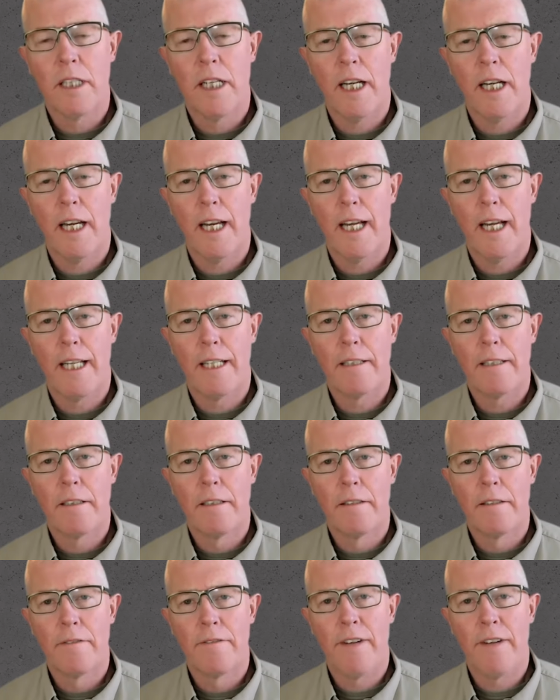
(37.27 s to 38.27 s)
in
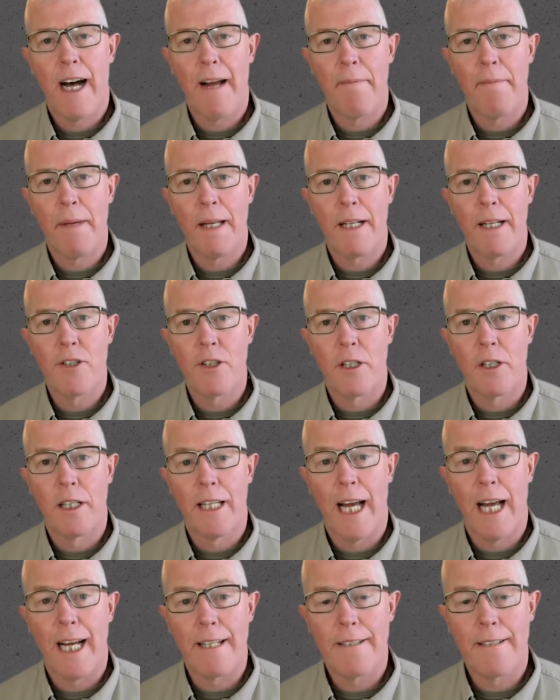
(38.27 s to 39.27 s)
5 minutes or
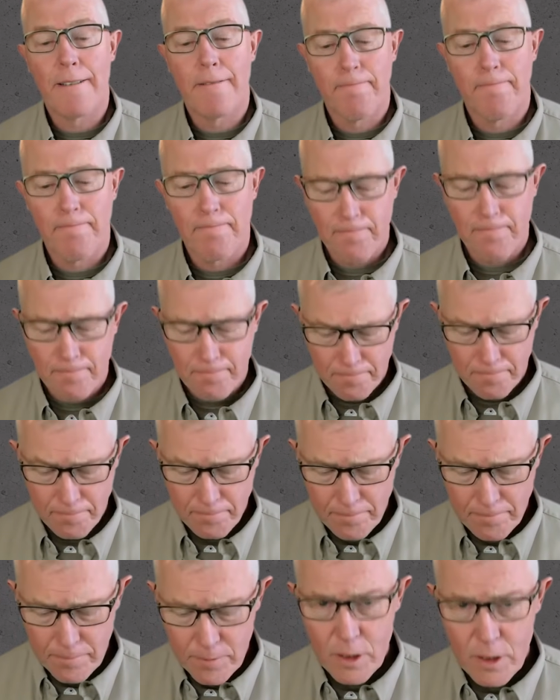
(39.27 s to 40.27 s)
less.
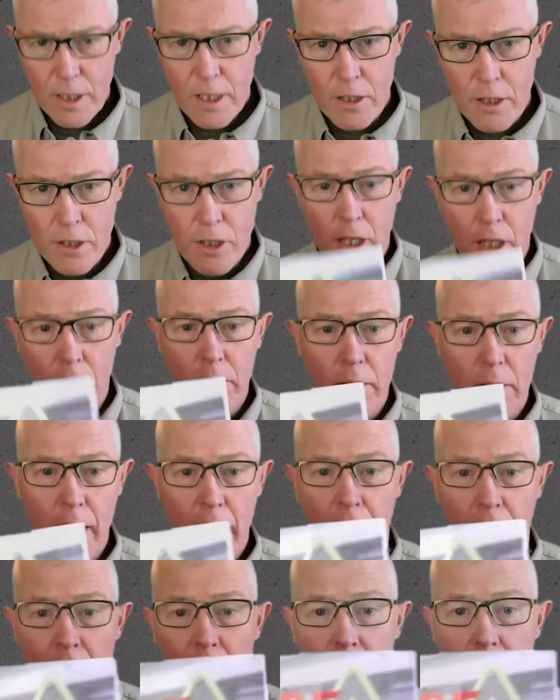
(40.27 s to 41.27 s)
So
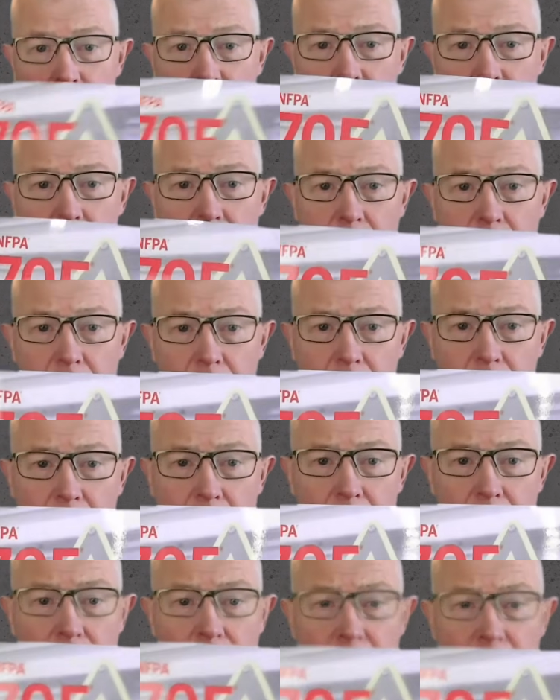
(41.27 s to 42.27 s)
this
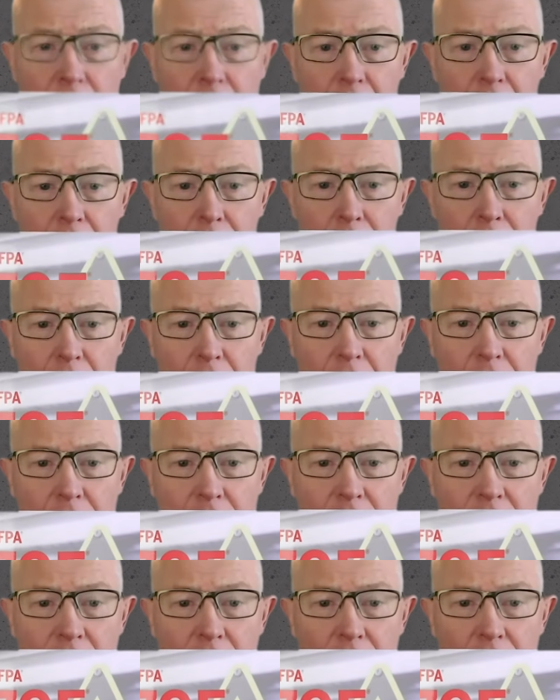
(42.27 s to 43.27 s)
is NFPA
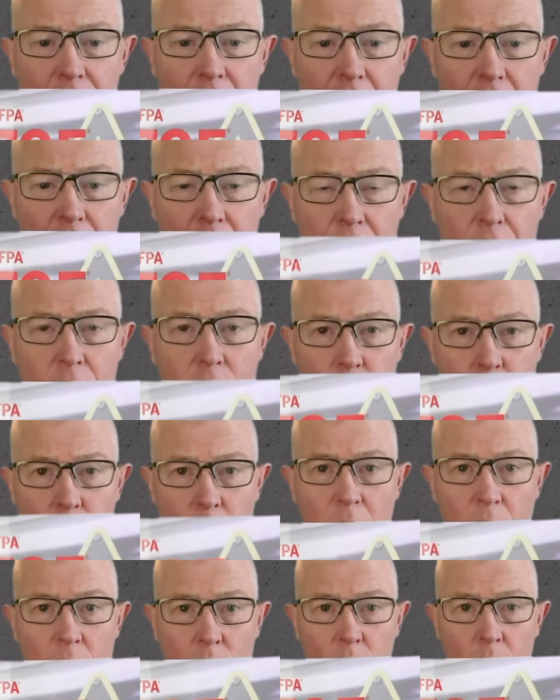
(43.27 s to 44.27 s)
7E
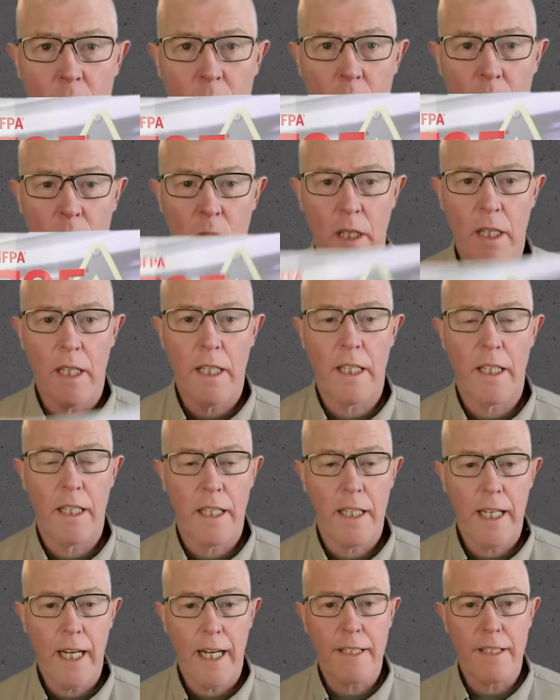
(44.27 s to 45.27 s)
2021.
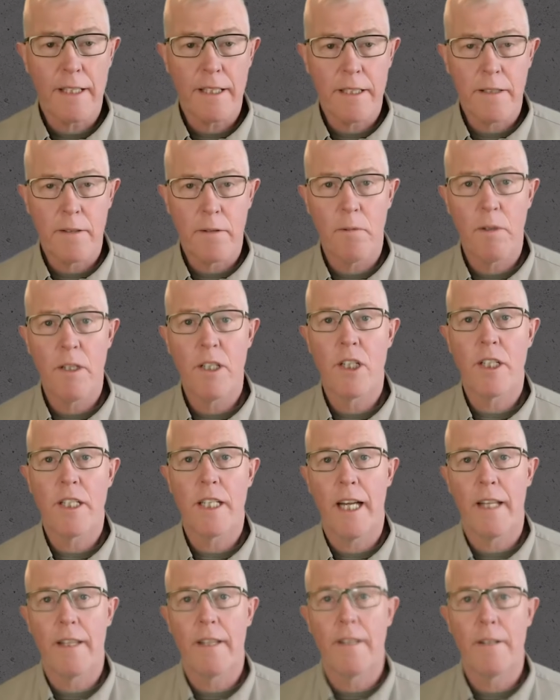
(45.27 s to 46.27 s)
Yes, we just
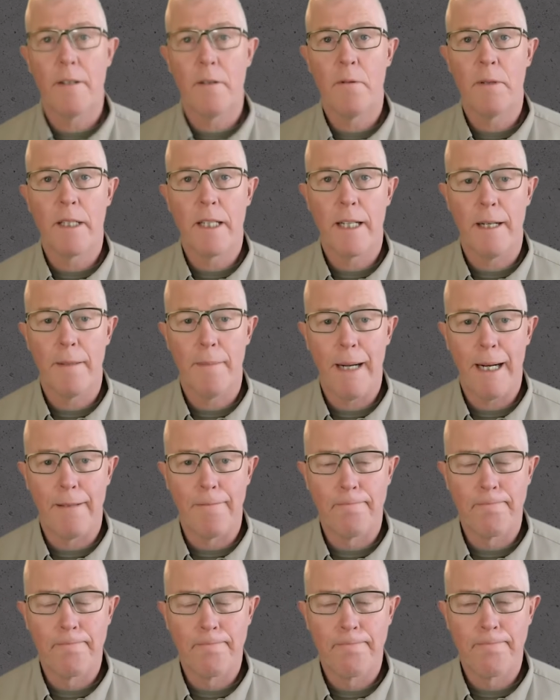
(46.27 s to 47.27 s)
had the new one come
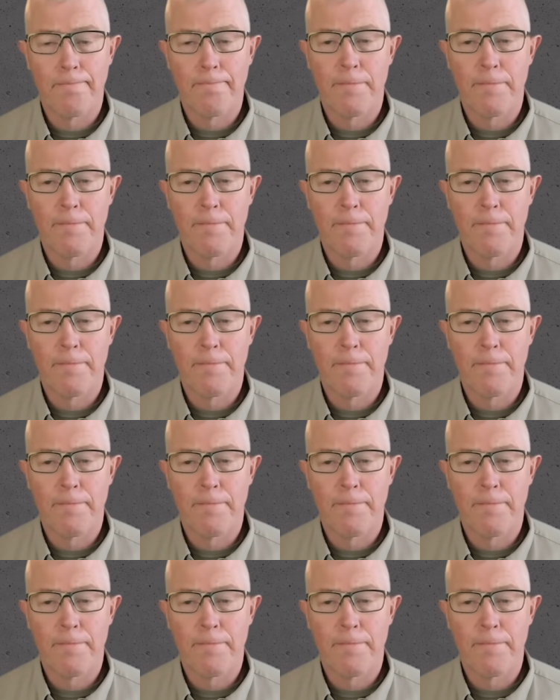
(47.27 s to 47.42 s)
out.